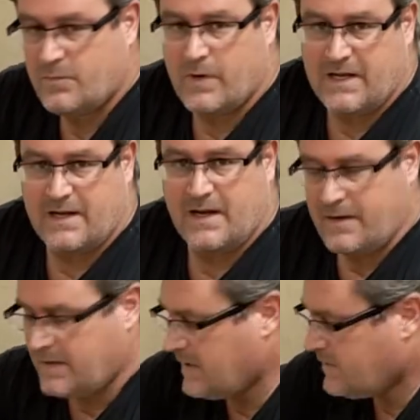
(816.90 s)
way that I'm
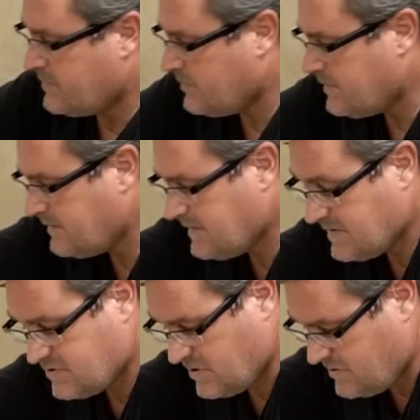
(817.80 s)
going to do it
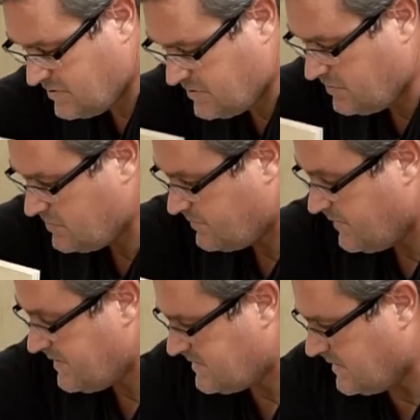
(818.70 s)
is just use
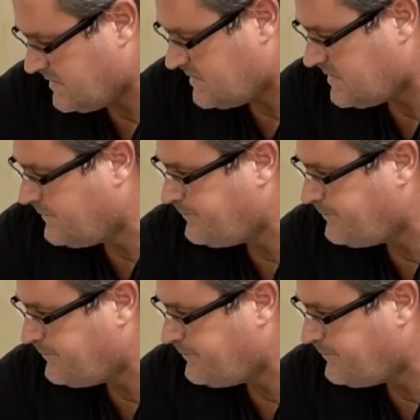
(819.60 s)
biscuits